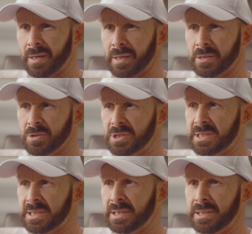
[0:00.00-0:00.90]
and I could
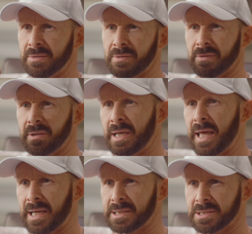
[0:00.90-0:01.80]
see that the
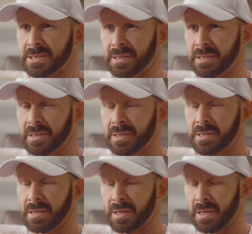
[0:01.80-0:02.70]
last
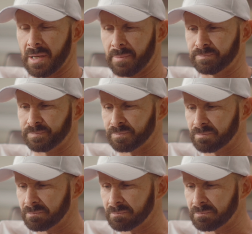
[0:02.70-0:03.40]
um,